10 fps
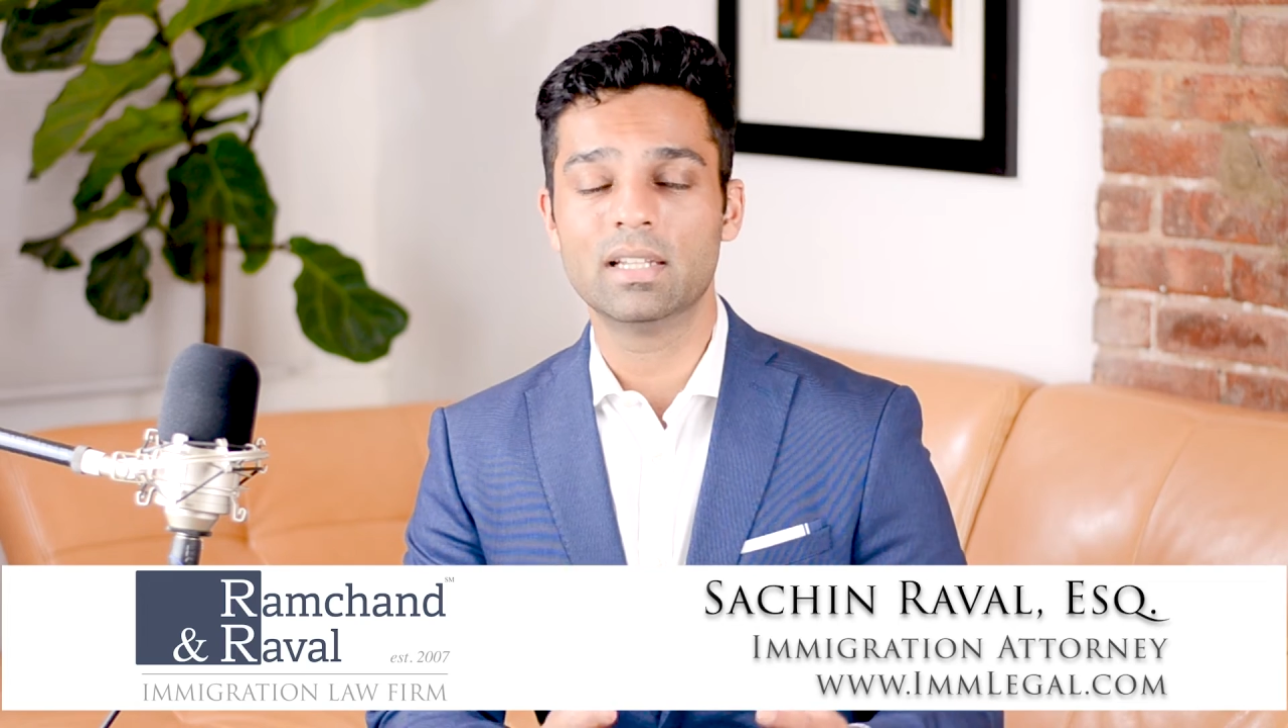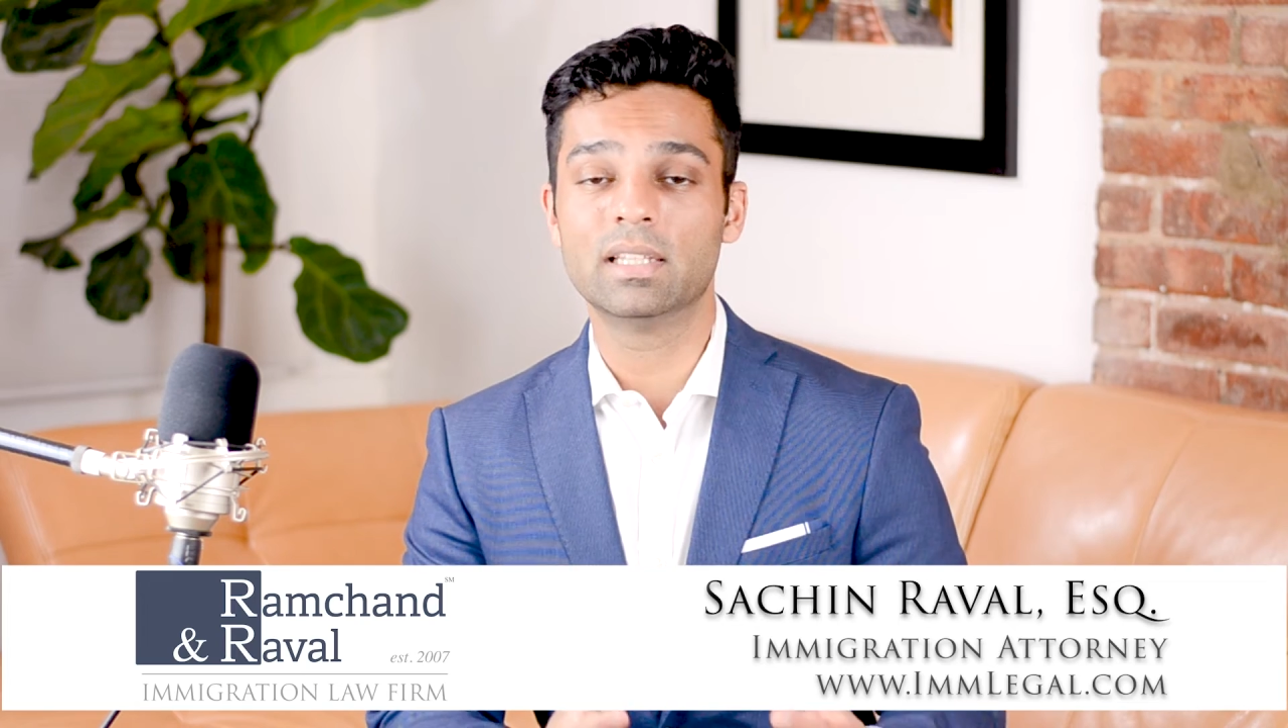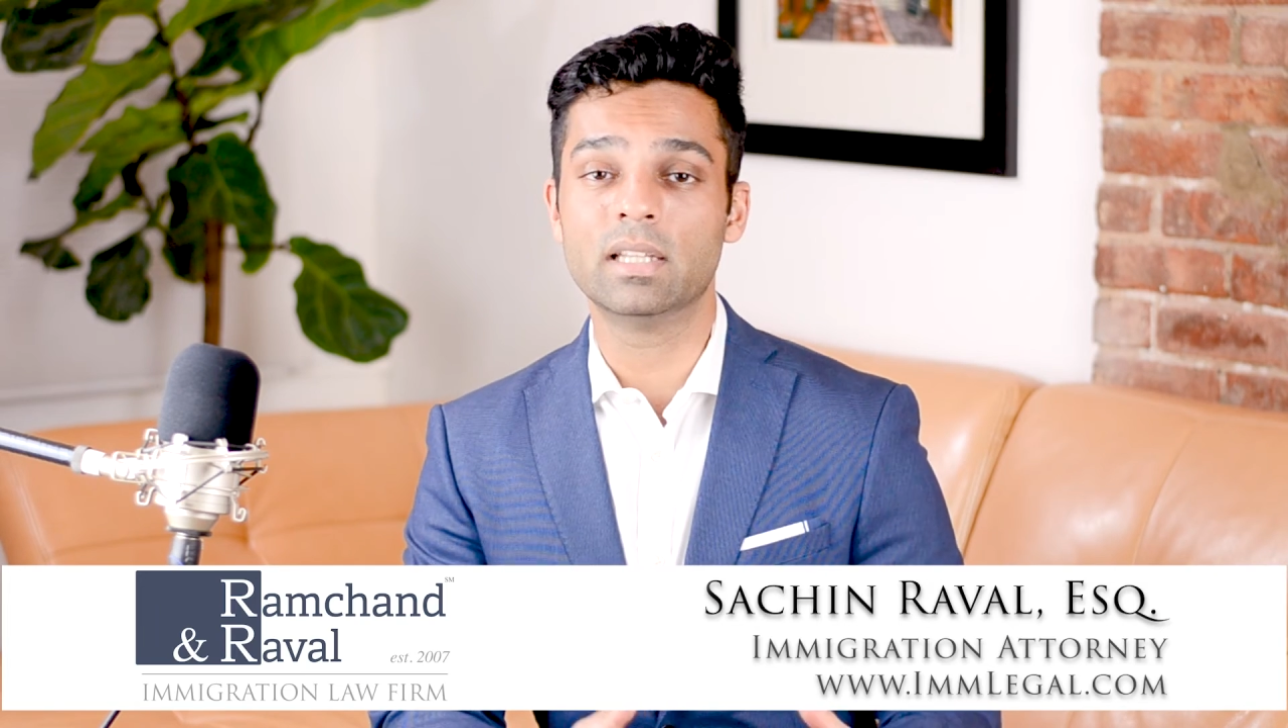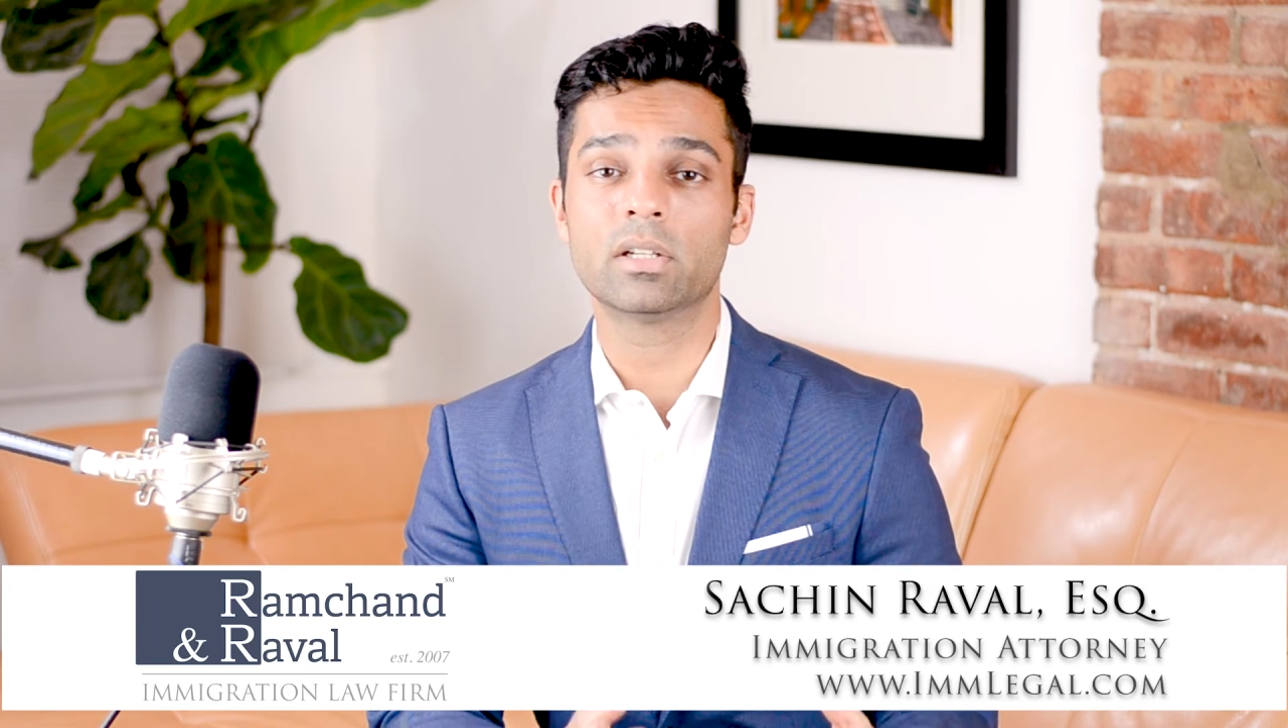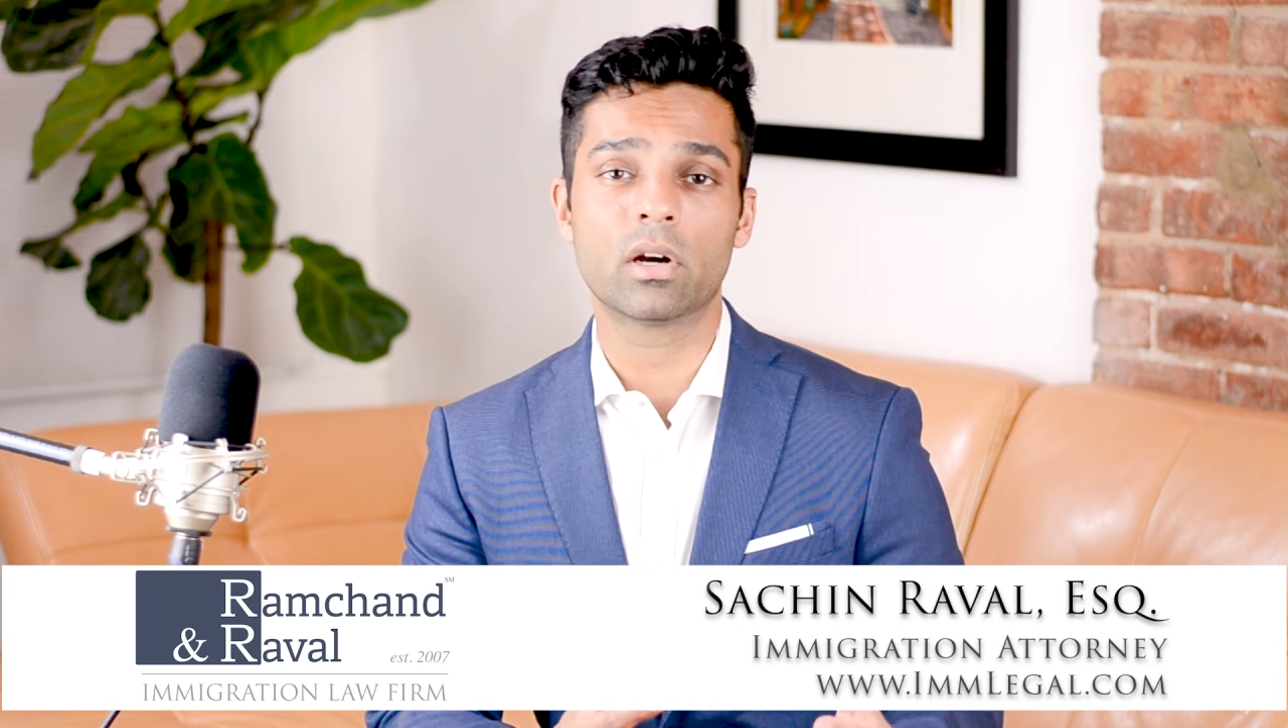
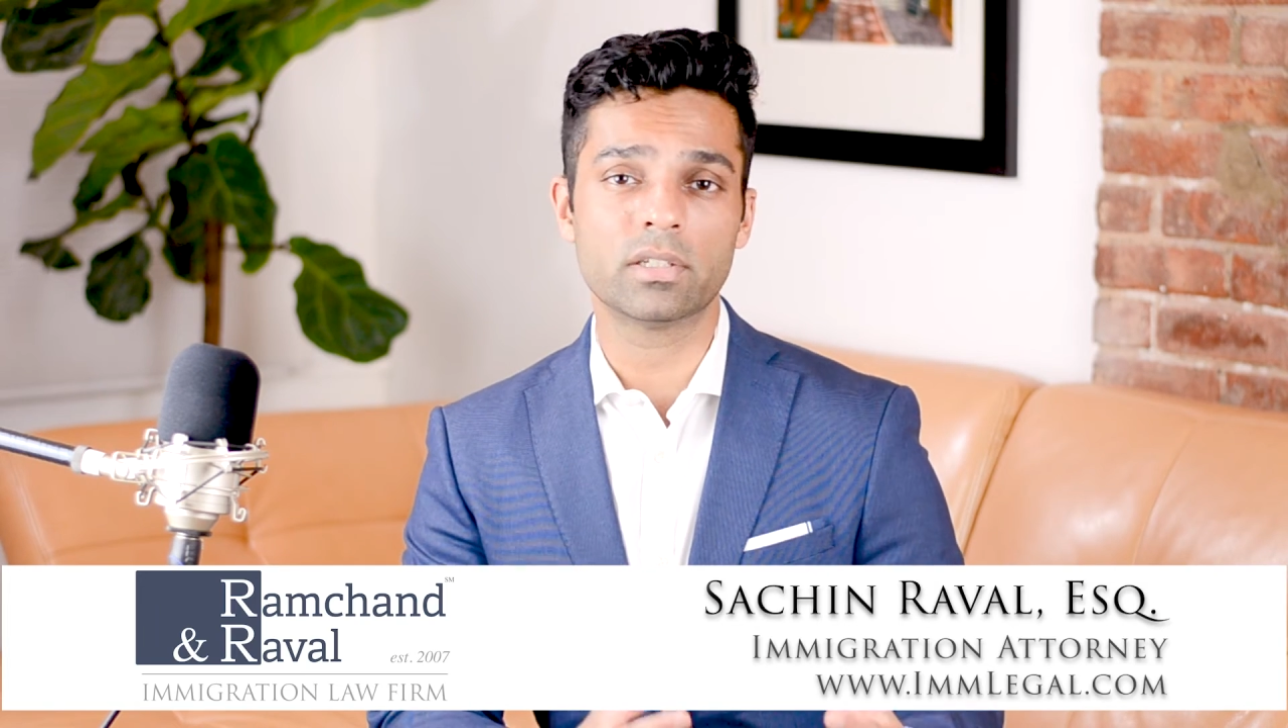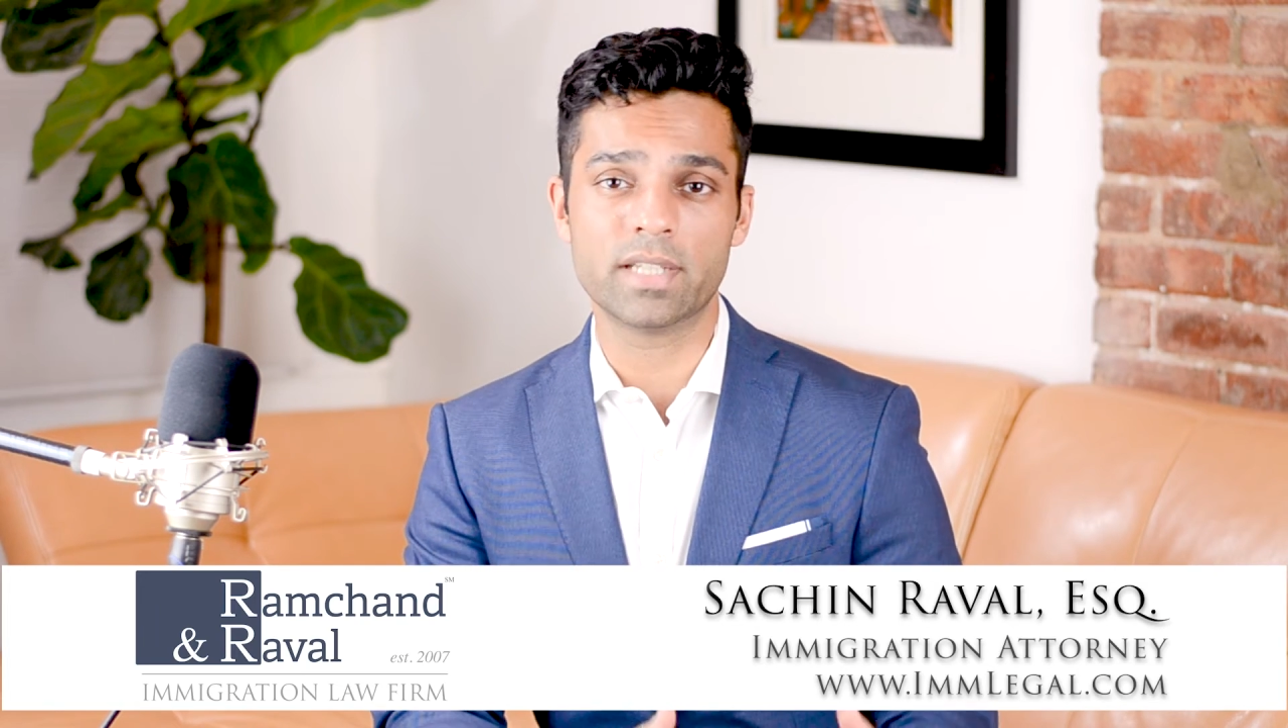than there are